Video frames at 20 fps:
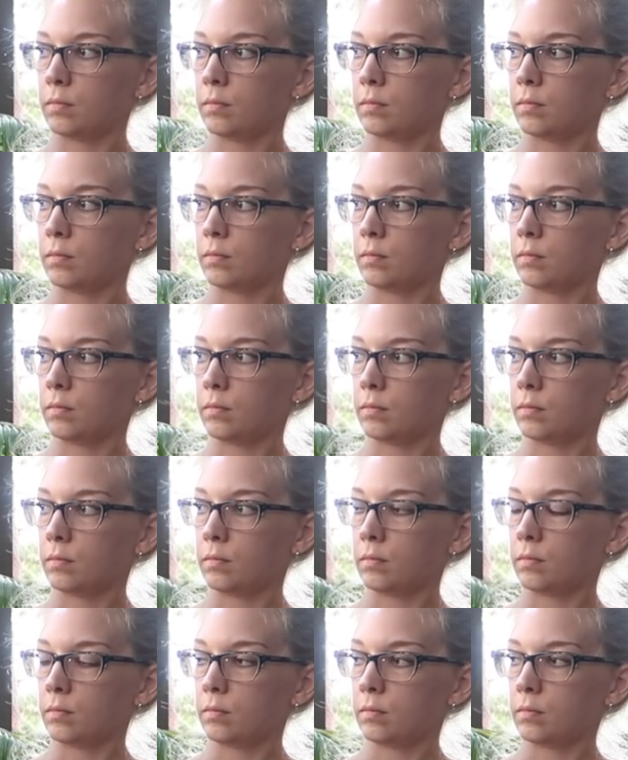
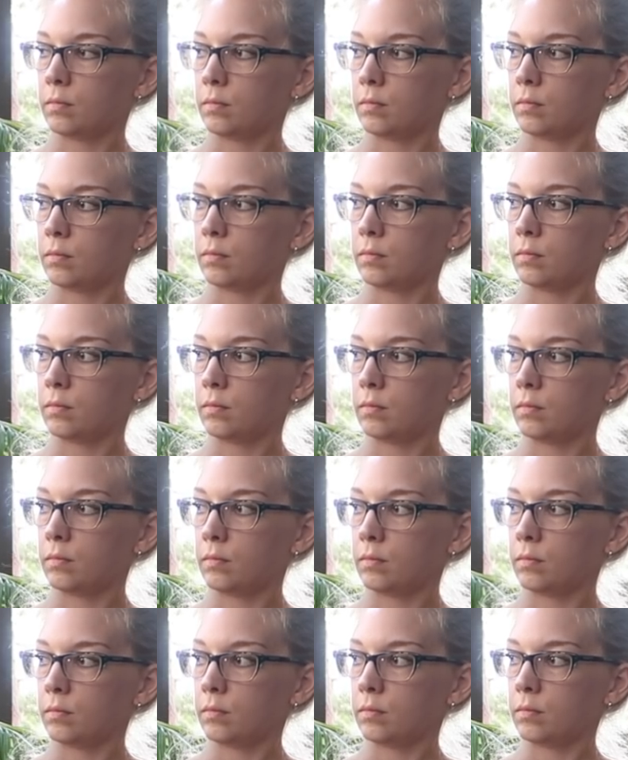
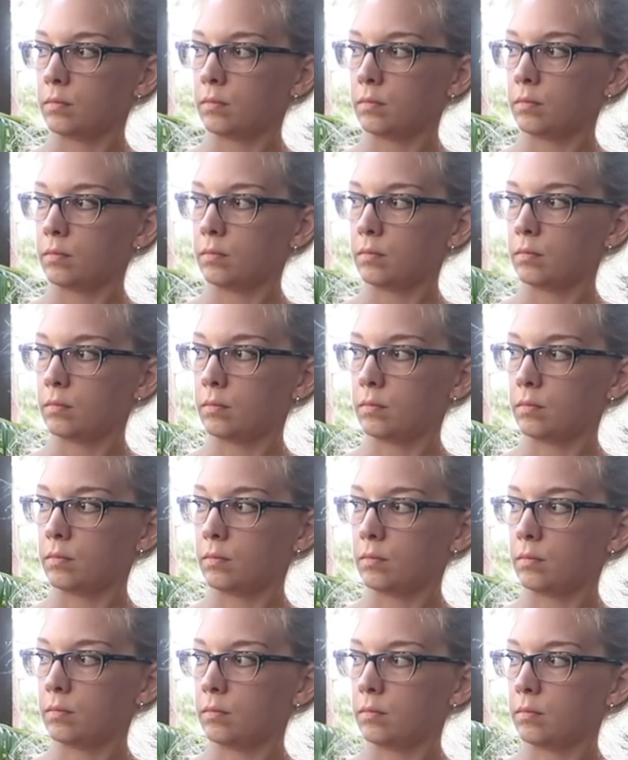
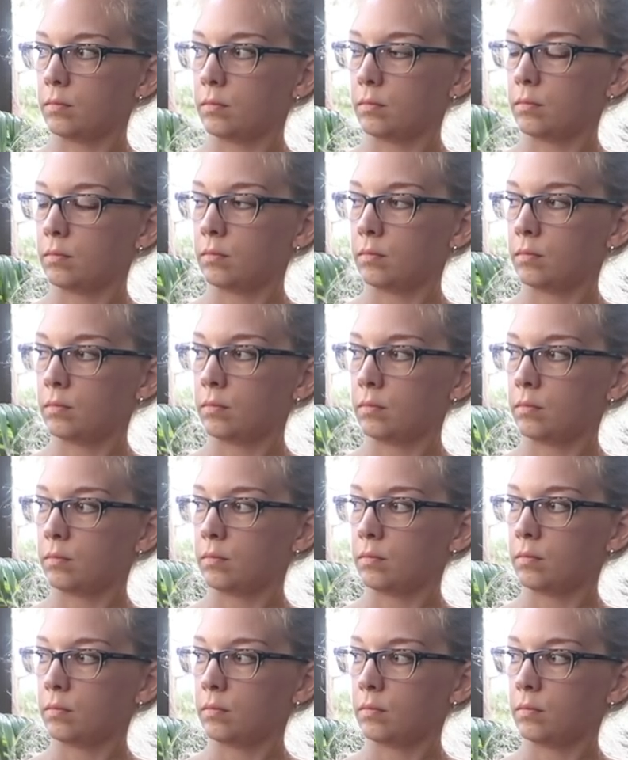
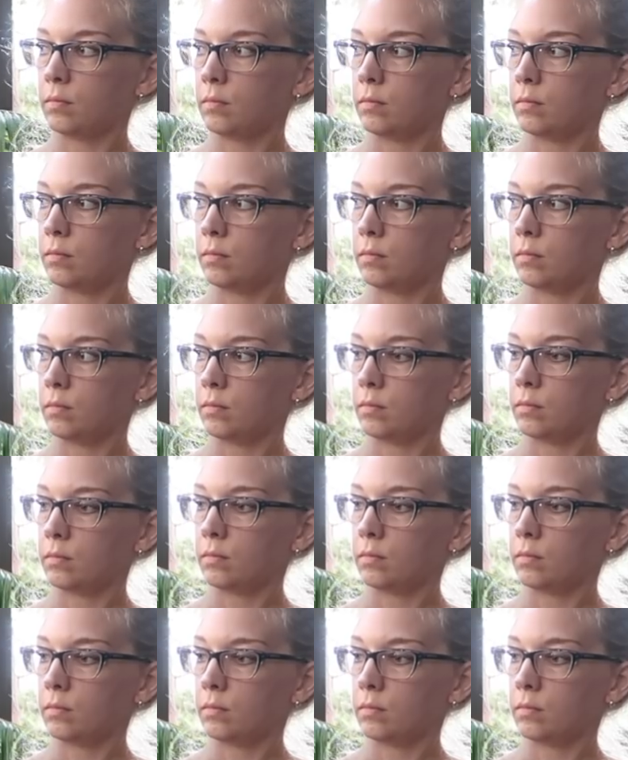[no speech]